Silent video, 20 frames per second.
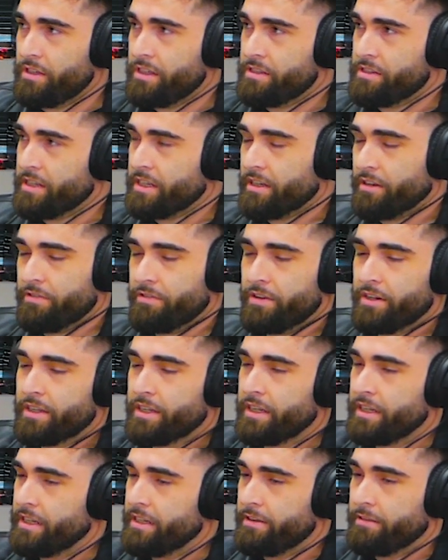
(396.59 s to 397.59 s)
It's like a
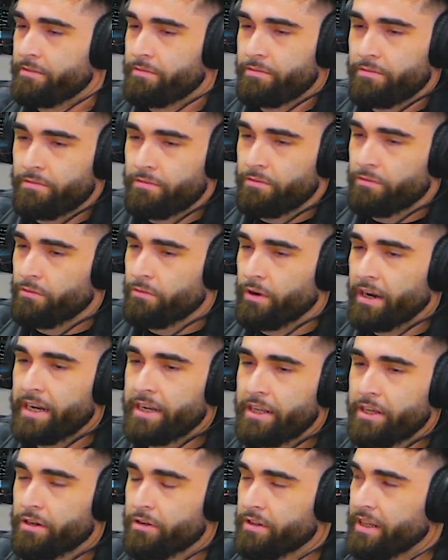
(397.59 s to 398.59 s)
fucking
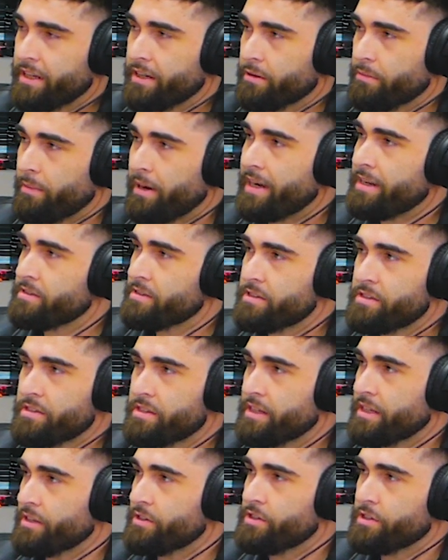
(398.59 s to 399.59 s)
radio that your mind's
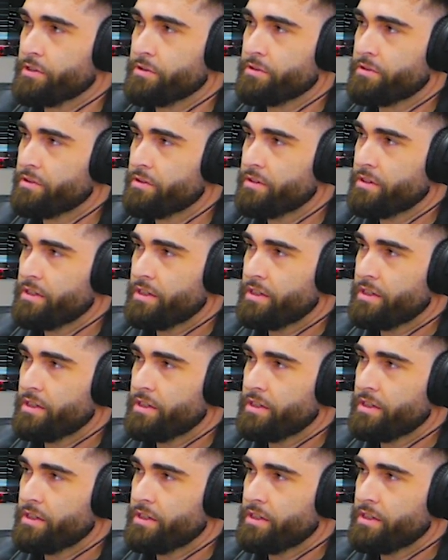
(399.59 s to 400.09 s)
listening to